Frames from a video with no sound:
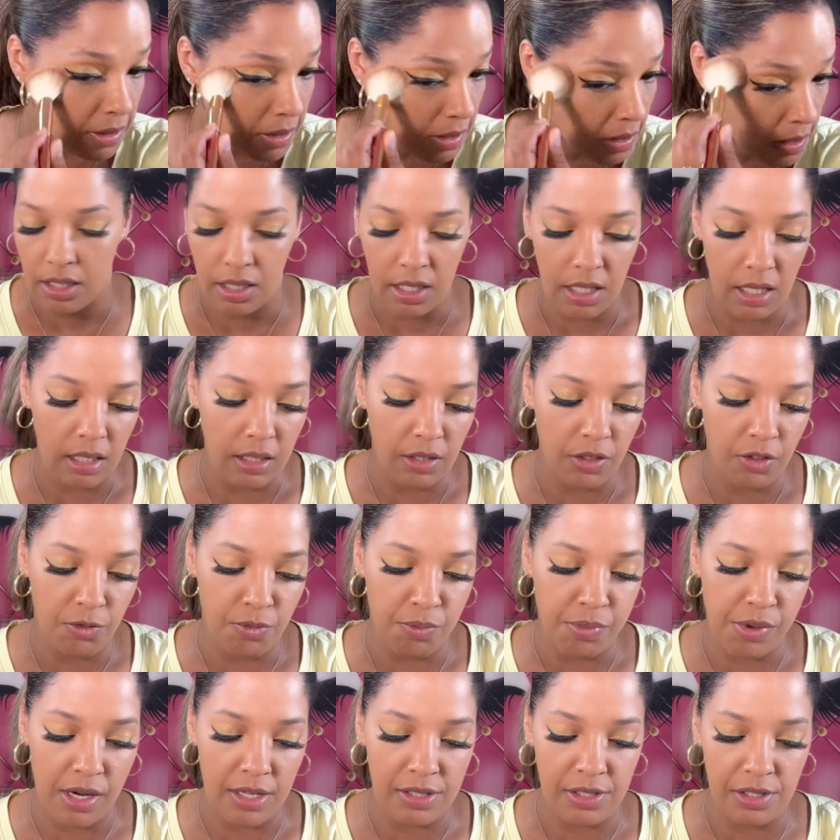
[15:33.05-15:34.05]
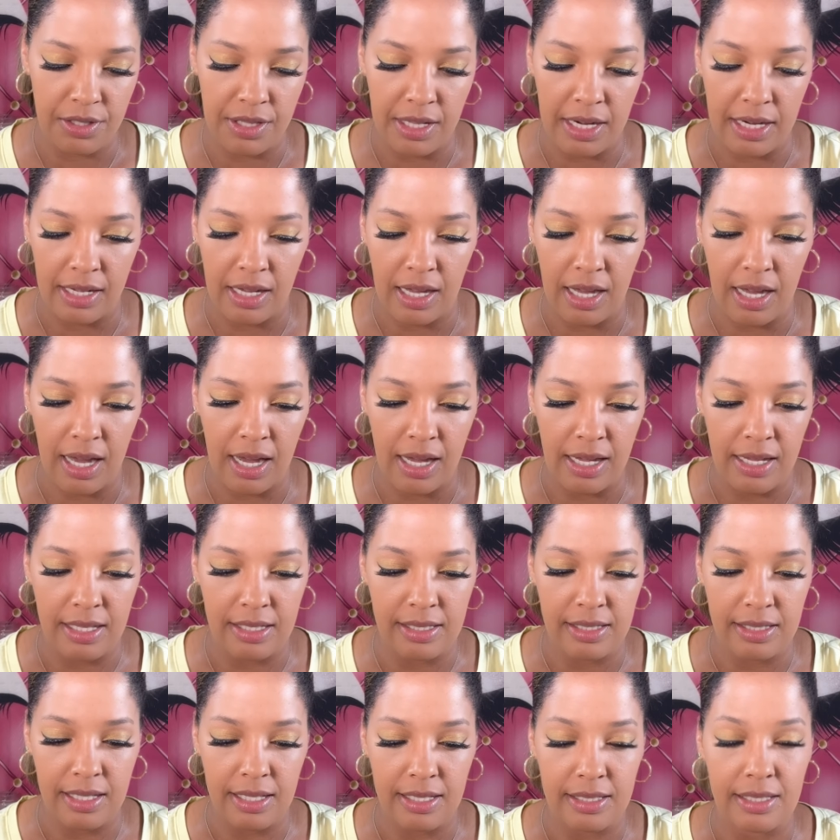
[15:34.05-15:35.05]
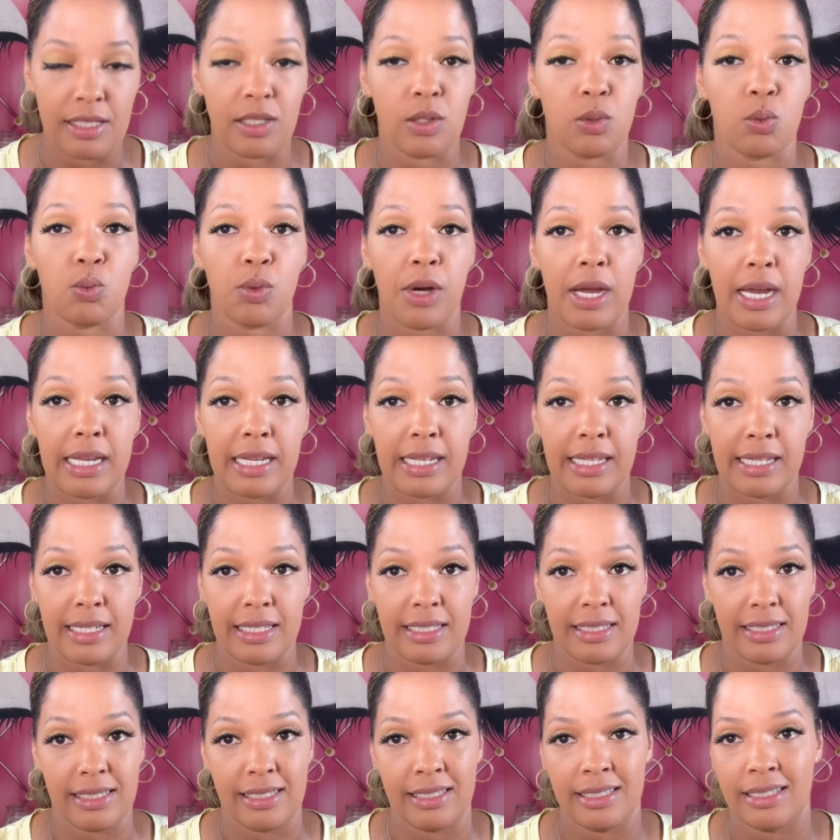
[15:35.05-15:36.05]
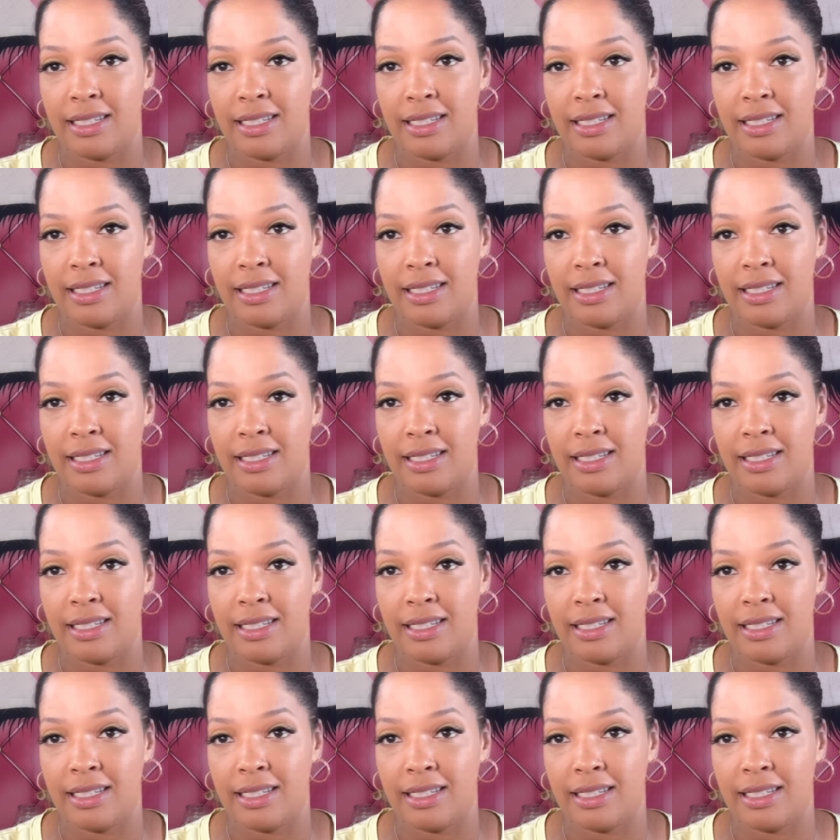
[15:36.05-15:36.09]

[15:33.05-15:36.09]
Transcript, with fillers: The color of bronzer that I got, it says it's Radiant.